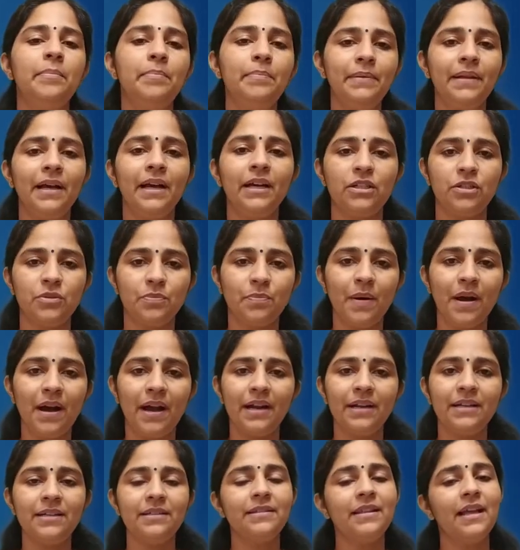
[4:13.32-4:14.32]
plant
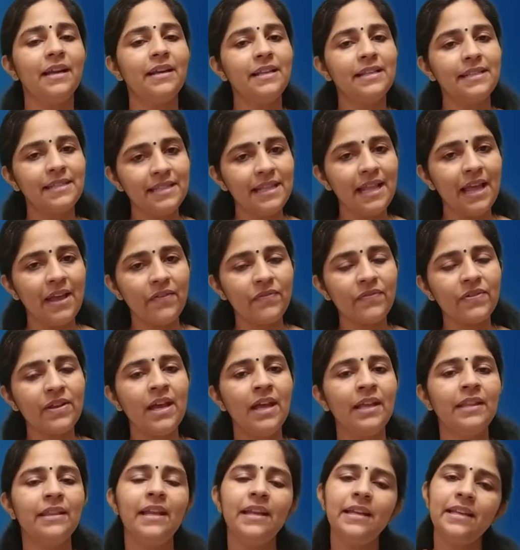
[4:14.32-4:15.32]
part that is left,
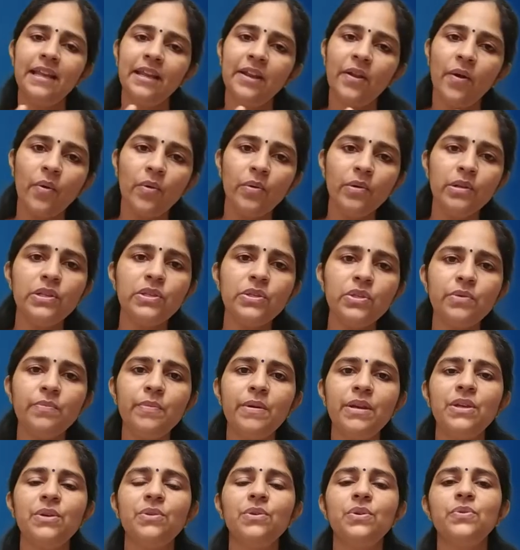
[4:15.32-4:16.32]
that can also
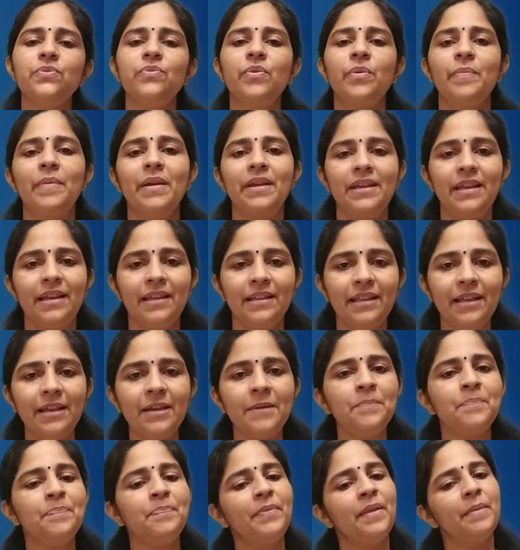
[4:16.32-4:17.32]
be used for making
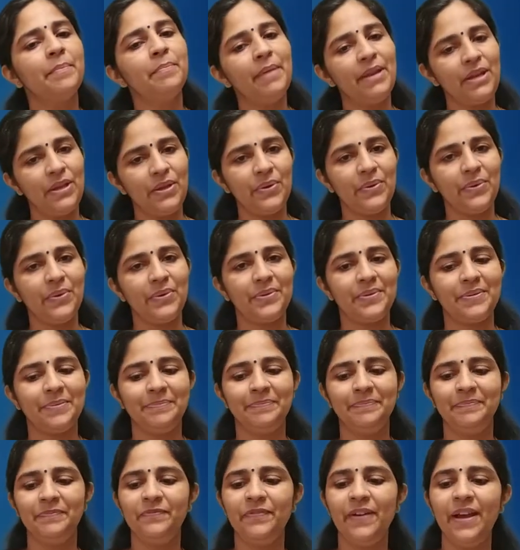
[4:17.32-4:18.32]
the manure.
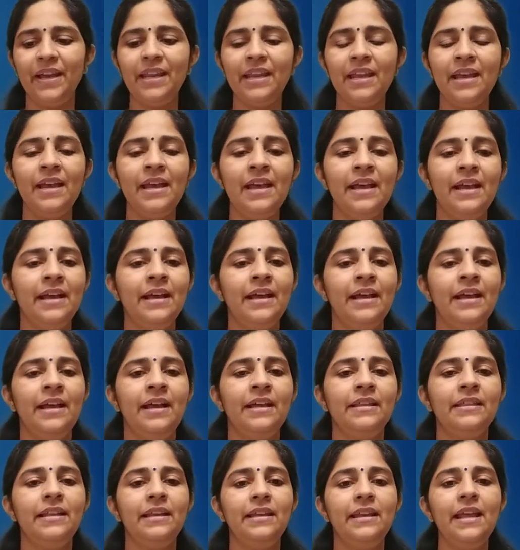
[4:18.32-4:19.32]
Fine.
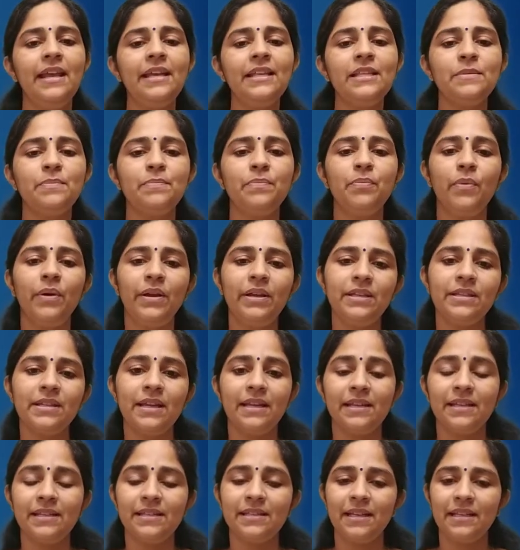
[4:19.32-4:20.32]
The next point,
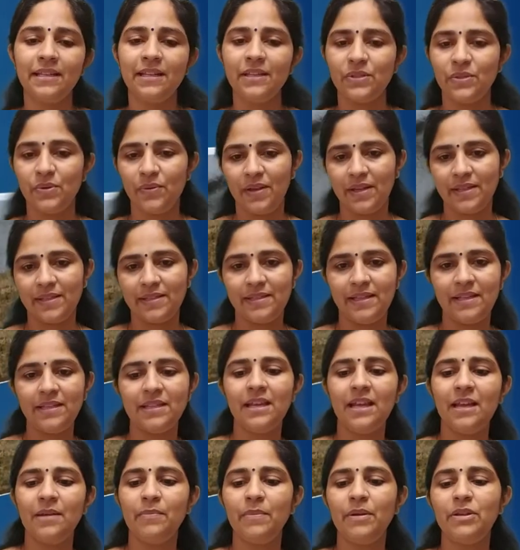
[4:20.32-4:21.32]
understand this, you can see
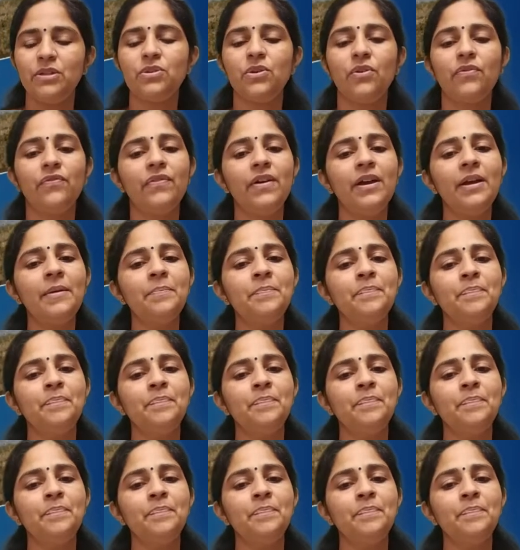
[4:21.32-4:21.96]
the image of a